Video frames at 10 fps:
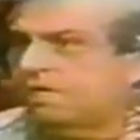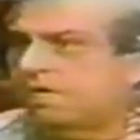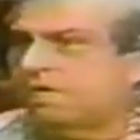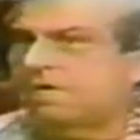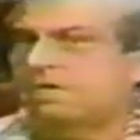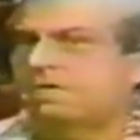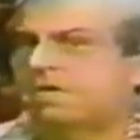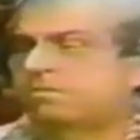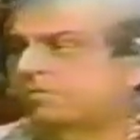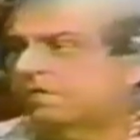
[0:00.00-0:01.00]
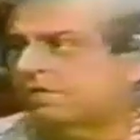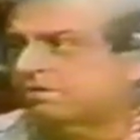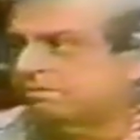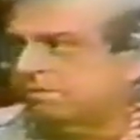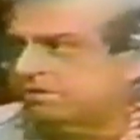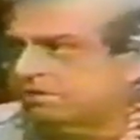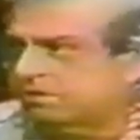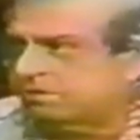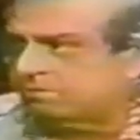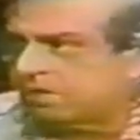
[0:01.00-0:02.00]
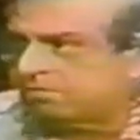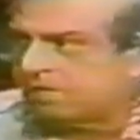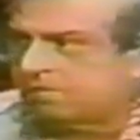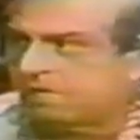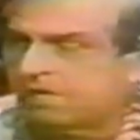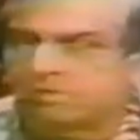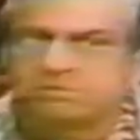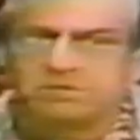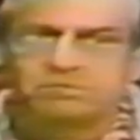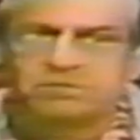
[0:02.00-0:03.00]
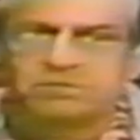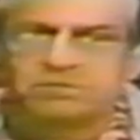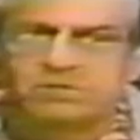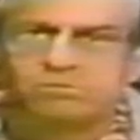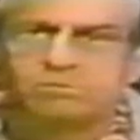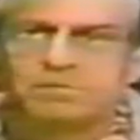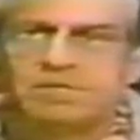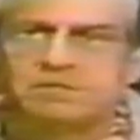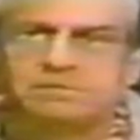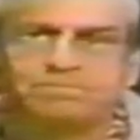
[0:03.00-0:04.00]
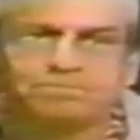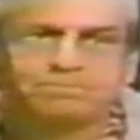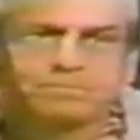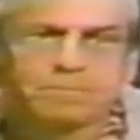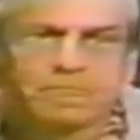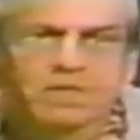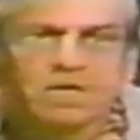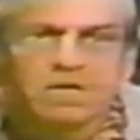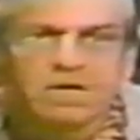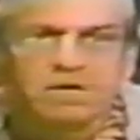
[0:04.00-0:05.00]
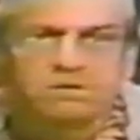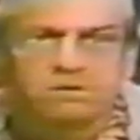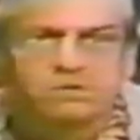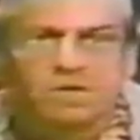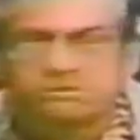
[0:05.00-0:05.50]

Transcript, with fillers: uh, Lake Mecosta, Michigan to write my biography of Ezra Peter Pound. And of course, I was